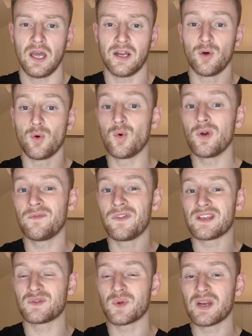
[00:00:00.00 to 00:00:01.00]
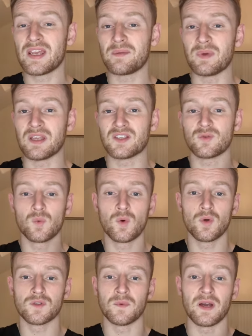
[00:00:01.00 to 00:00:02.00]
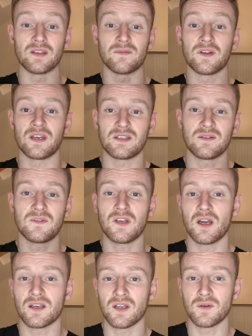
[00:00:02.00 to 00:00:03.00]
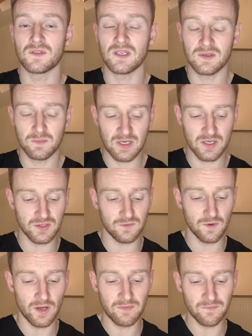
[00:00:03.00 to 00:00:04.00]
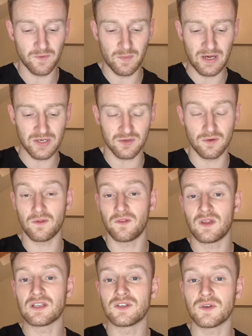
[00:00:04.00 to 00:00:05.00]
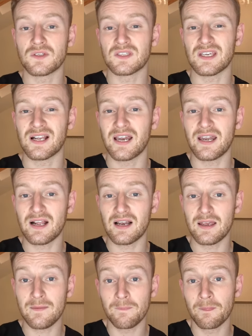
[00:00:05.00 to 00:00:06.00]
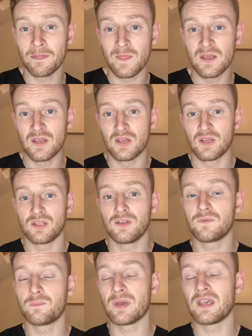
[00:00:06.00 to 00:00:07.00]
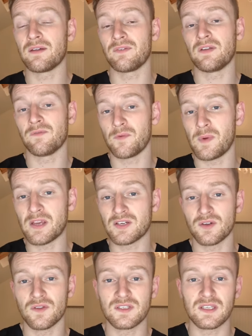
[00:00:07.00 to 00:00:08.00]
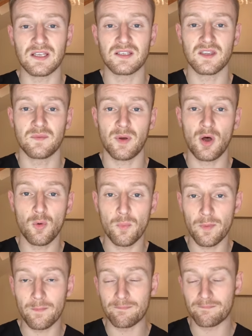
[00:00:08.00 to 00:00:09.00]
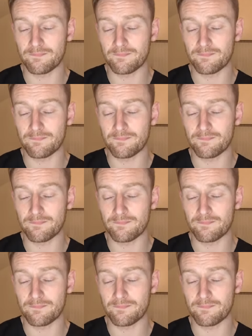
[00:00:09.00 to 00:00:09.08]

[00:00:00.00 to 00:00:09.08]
And all of this will lead me towards my definitive diagnosis because you've got information on the things you can see clinically, you've been given information on the state of the pulp,